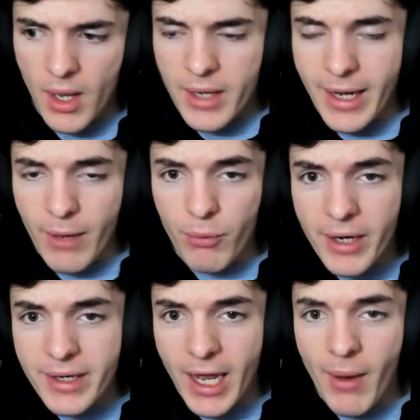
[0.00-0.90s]
Now,
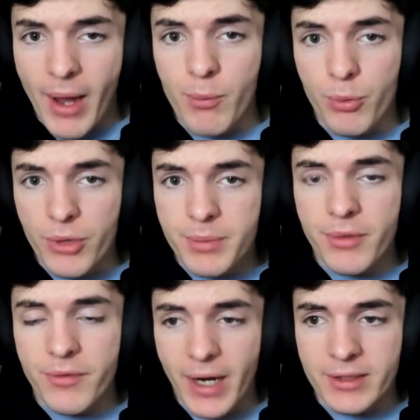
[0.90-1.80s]
right now, I would
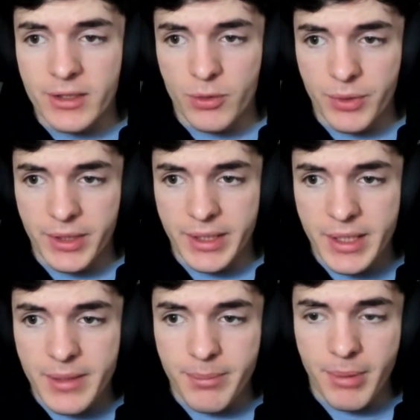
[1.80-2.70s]
provide
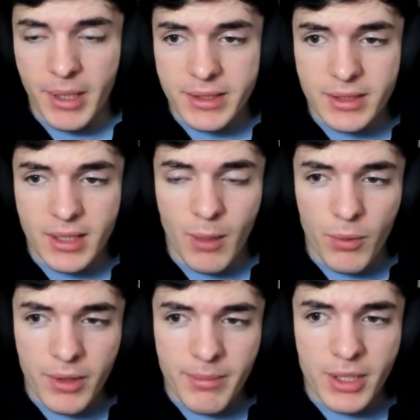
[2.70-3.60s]
liquidity, but I
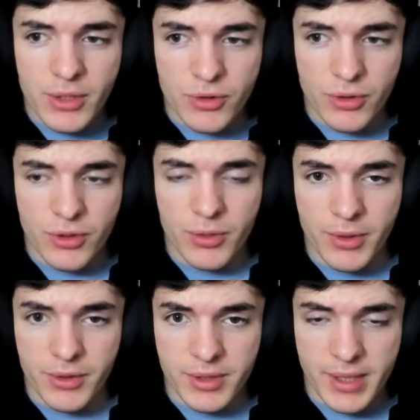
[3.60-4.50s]
want to make sure you
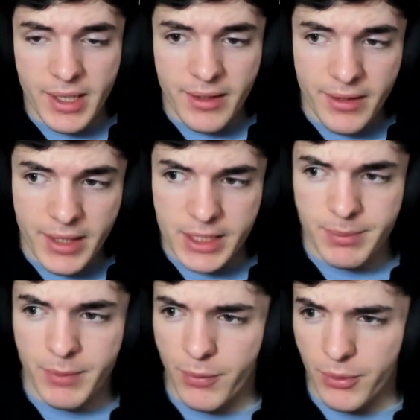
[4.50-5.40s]
understand this
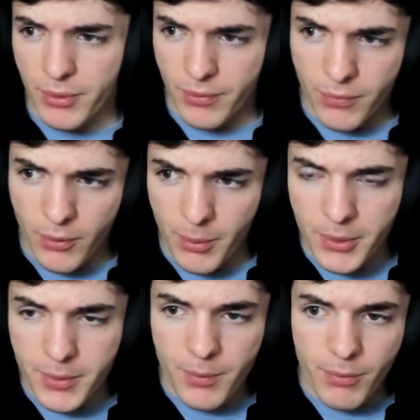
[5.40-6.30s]
before going forward.